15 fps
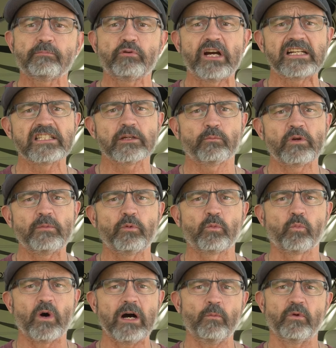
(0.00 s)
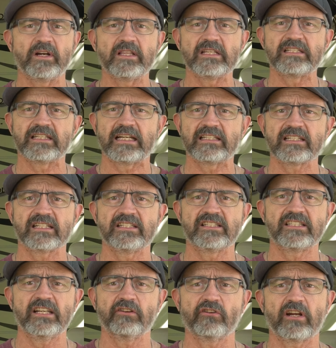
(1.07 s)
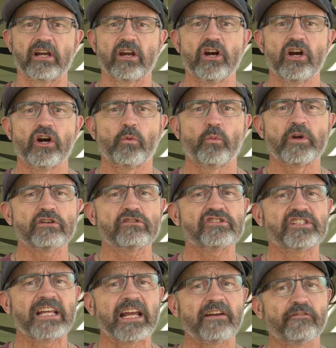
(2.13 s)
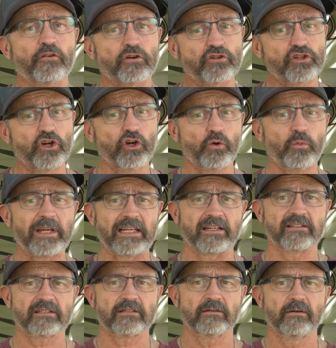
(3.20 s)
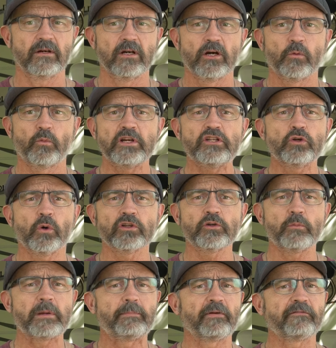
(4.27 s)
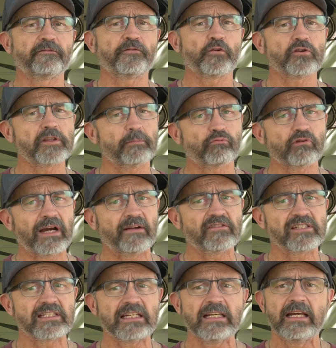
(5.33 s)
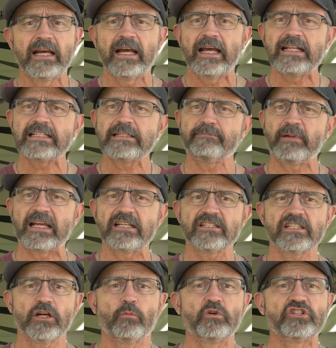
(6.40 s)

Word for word: surprised that we would want one of these sites considering we are staying for two weeks. We told them we preferred the privacy and space and